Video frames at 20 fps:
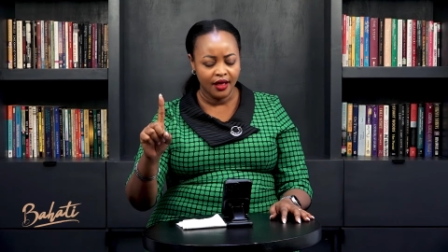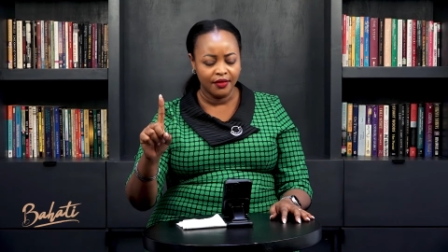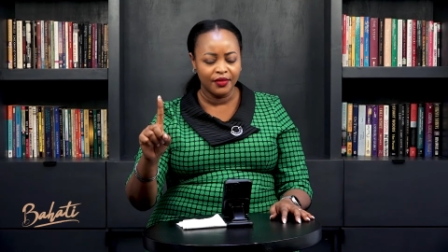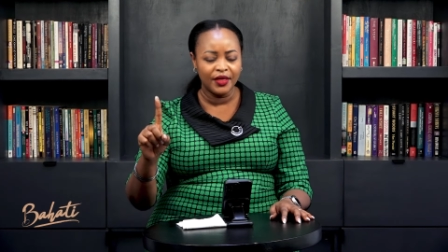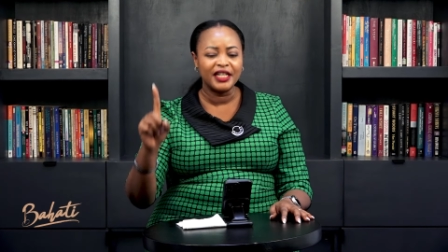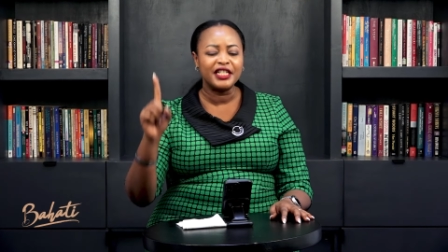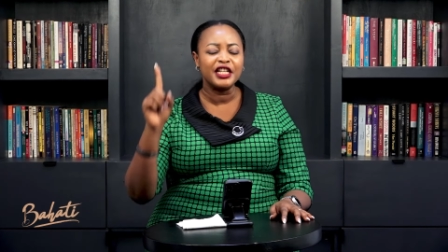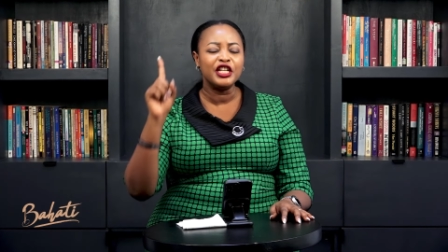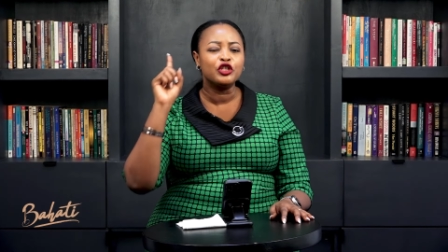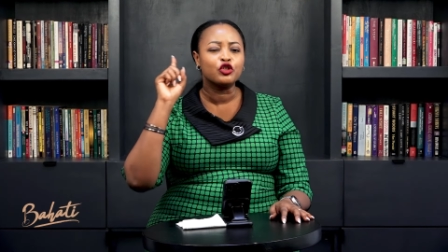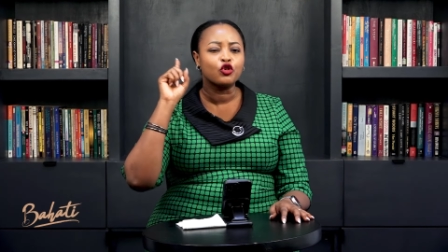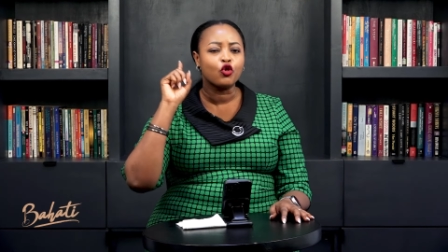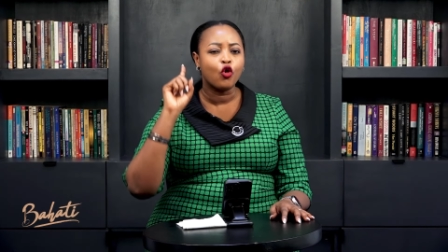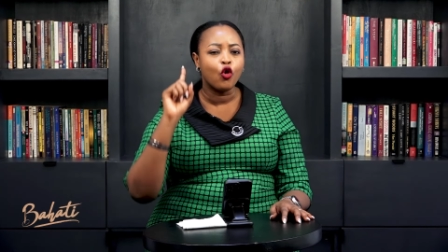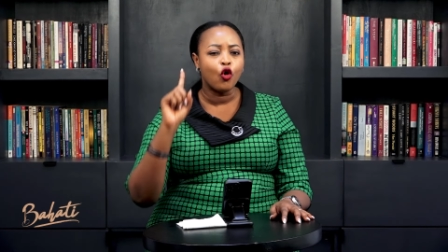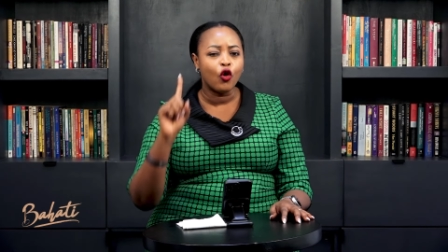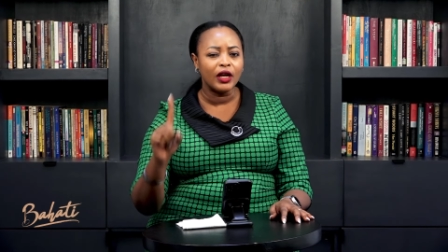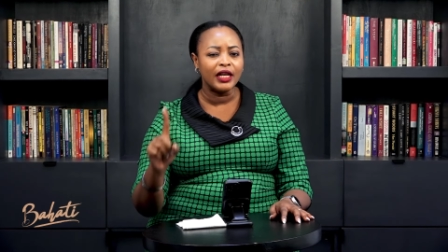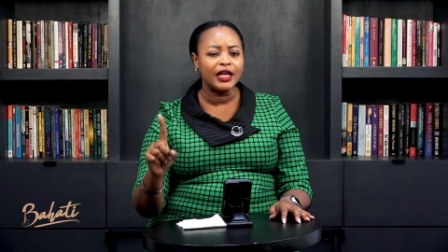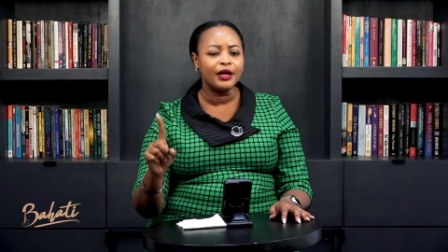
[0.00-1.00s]
that is
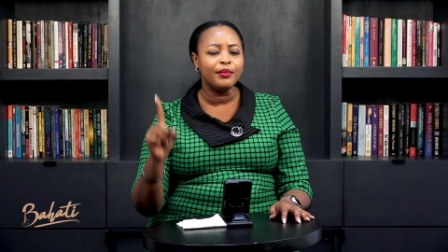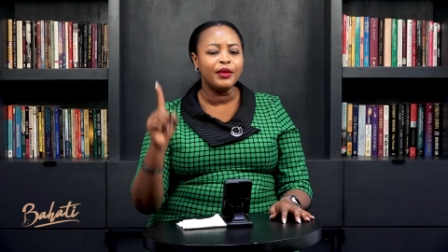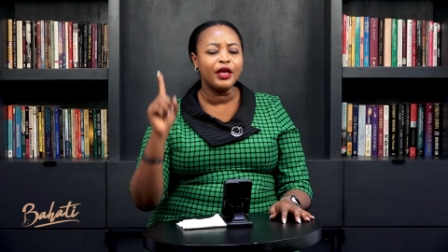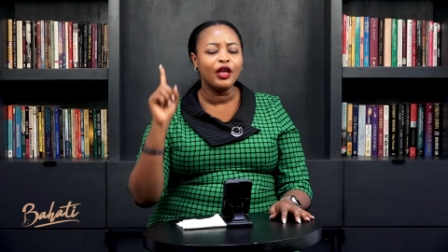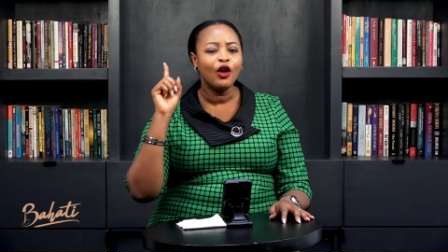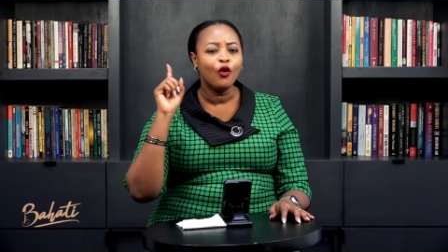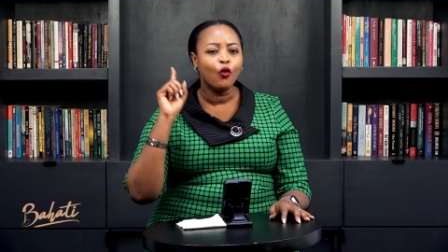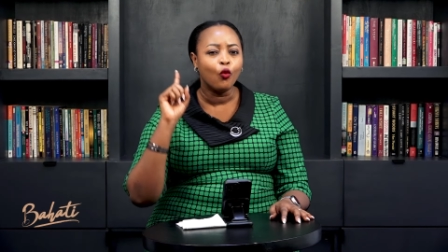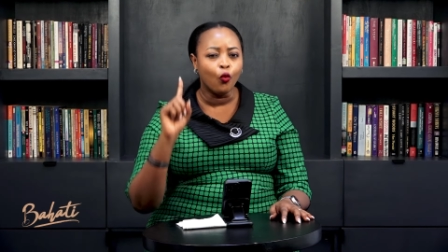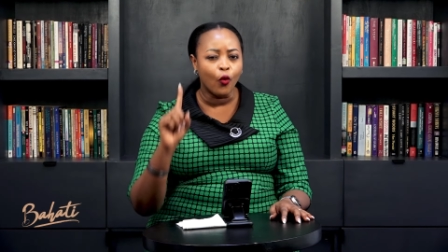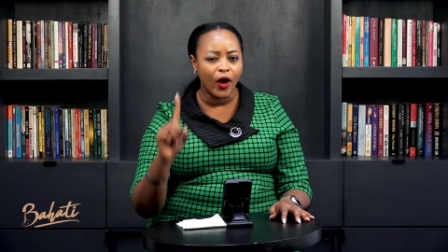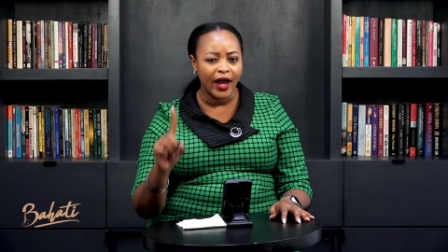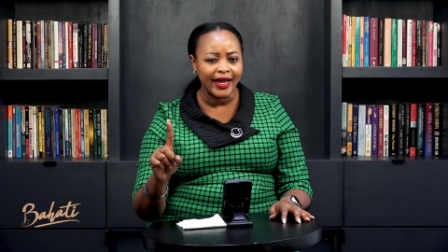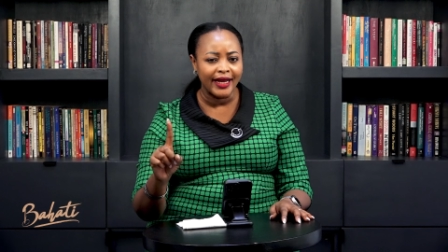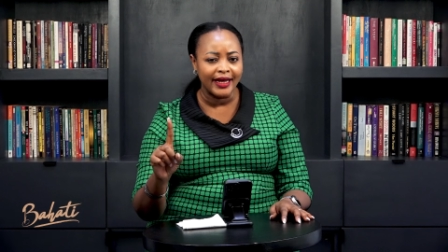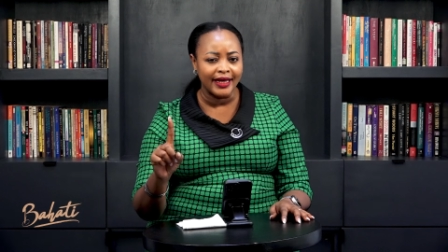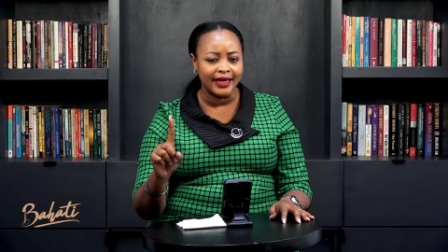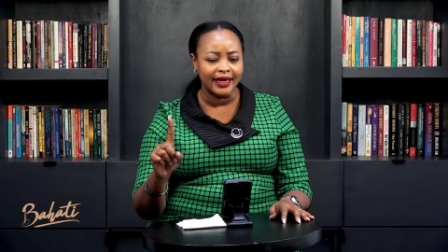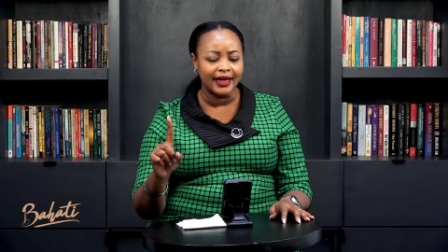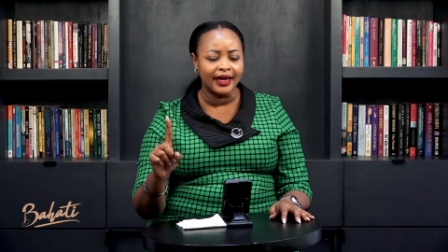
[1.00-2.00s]
calling me
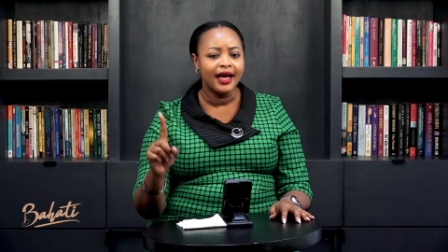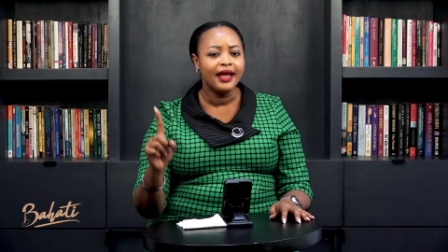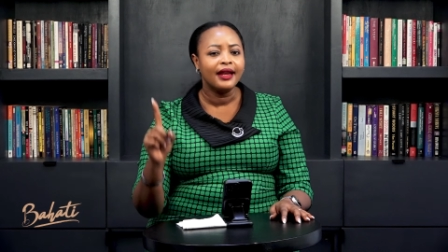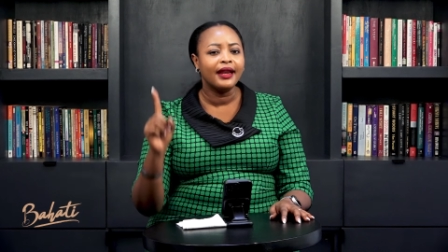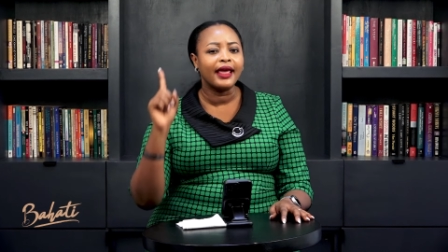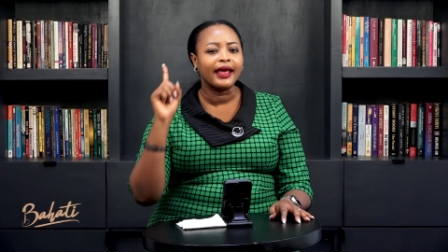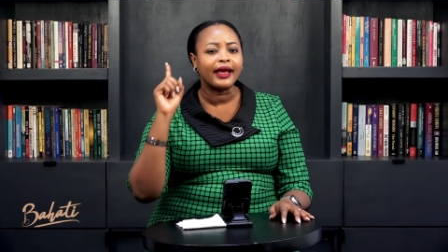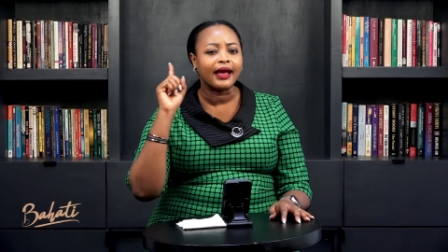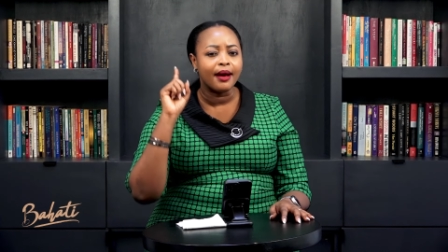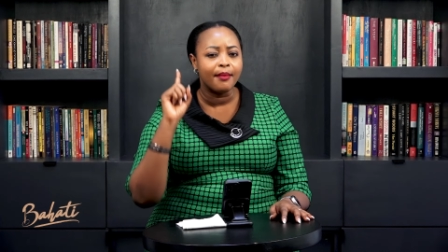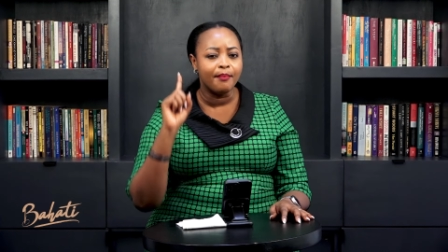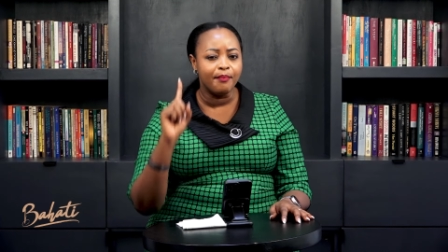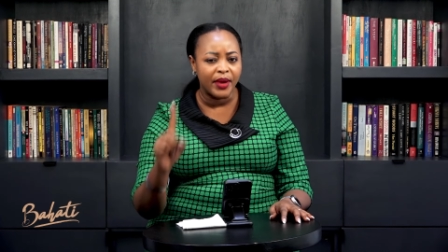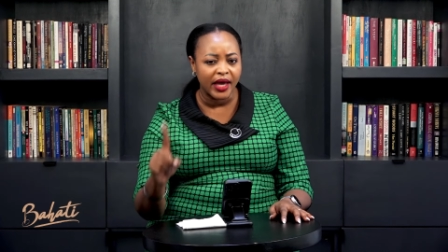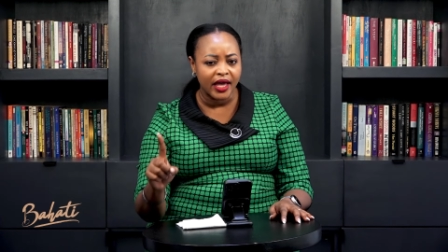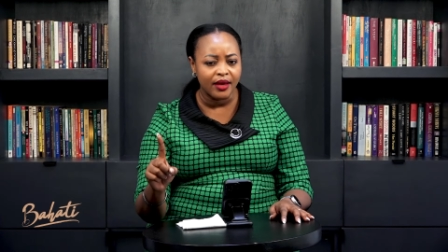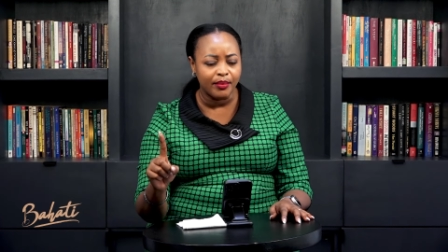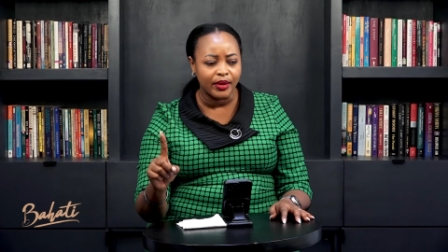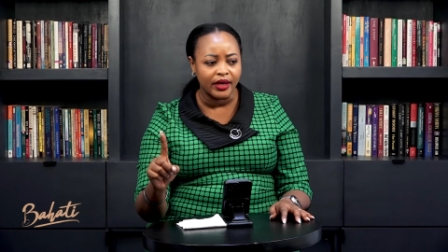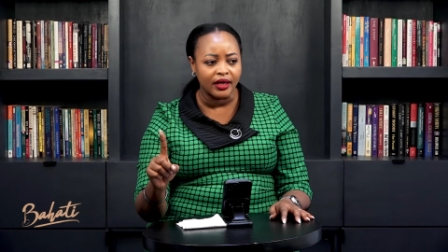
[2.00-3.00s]
wailing like a
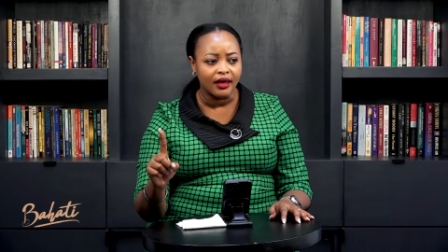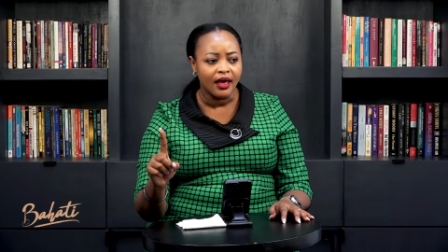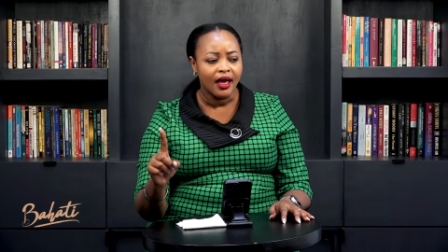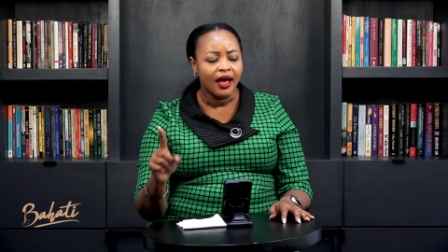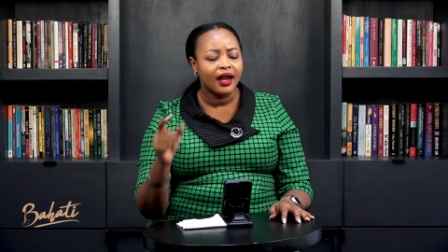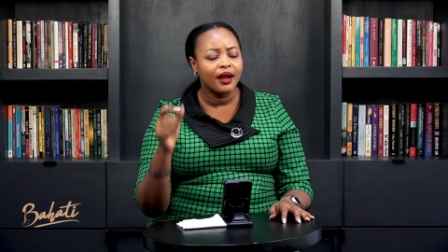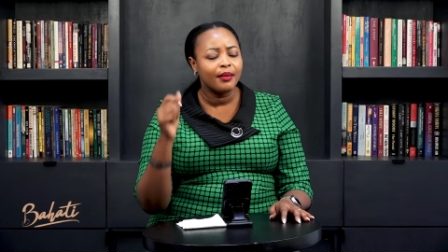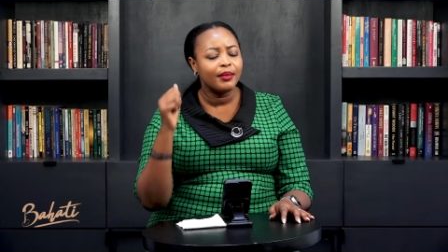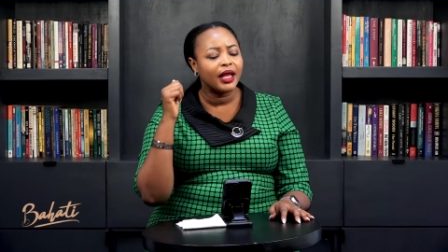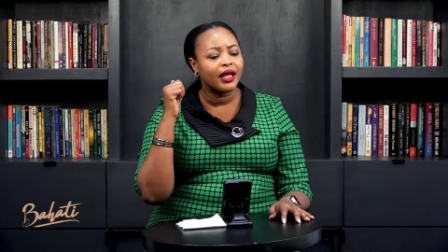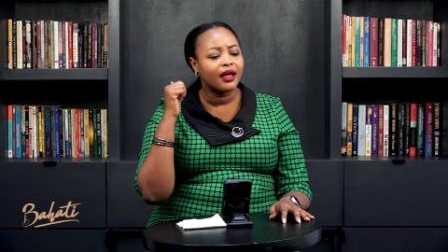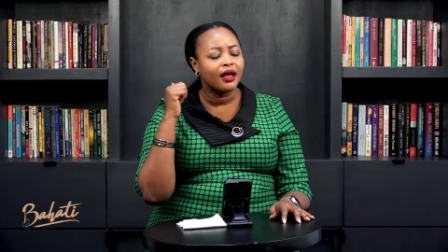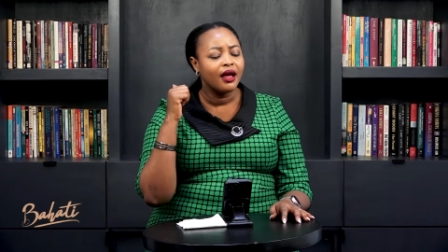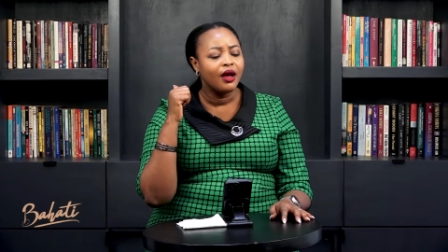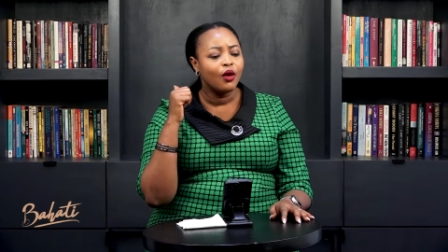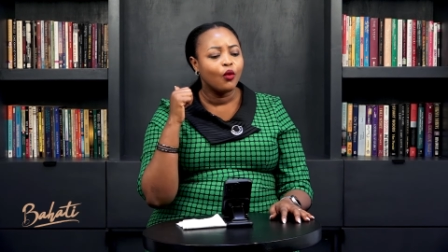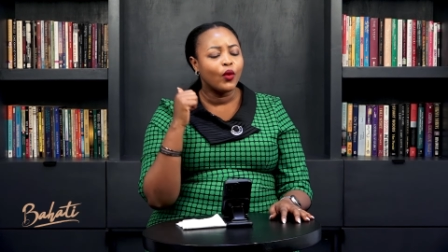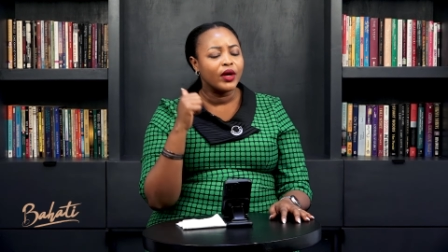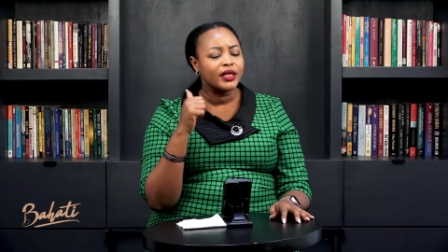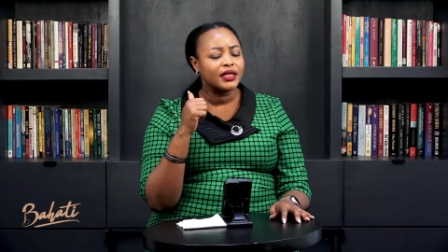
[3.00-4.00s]
baby. And I'm like,
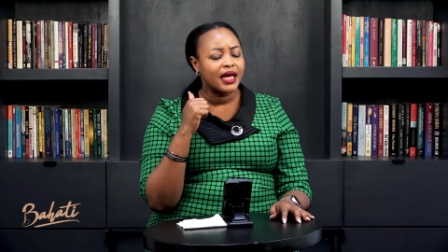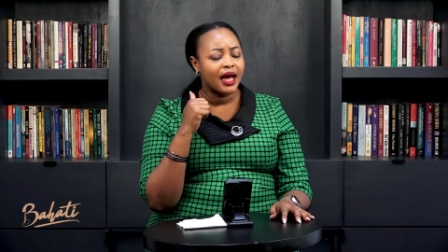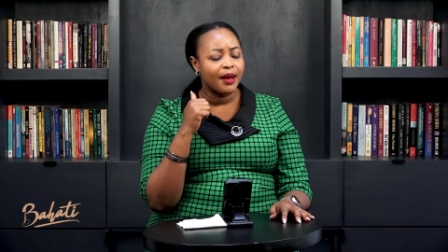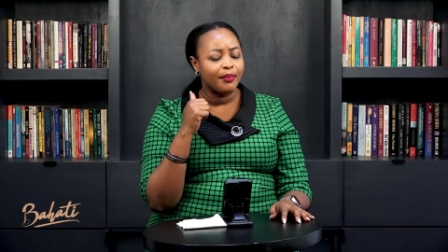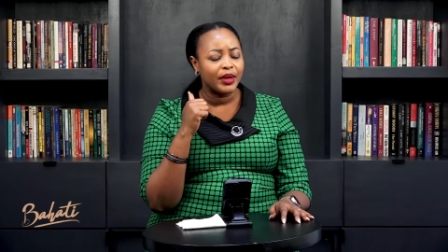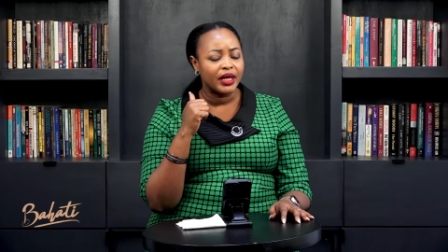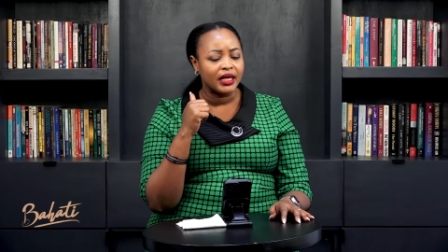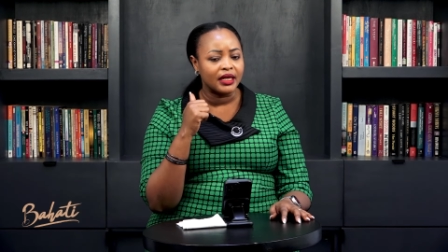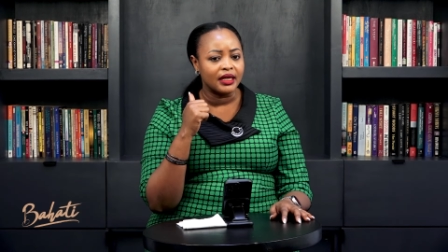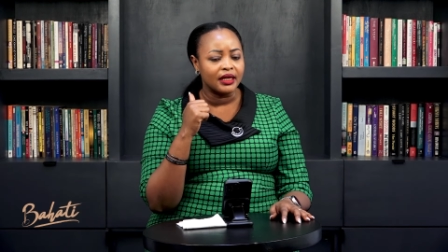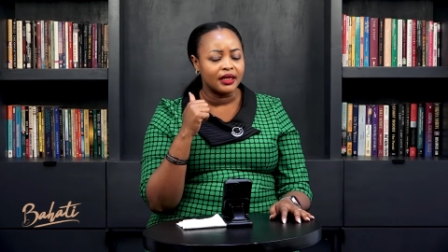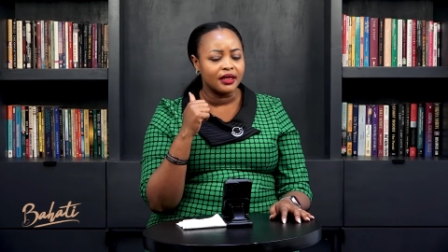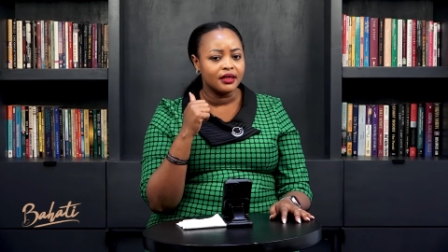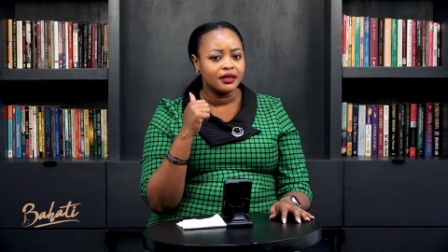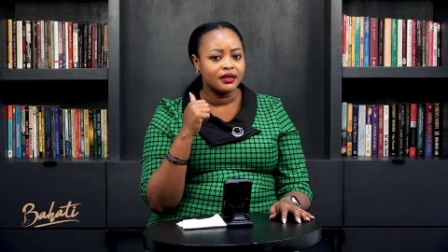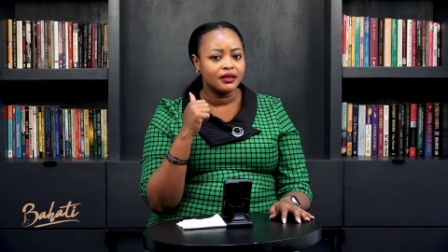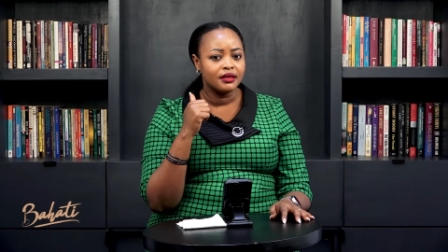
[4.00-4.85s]
what's happening?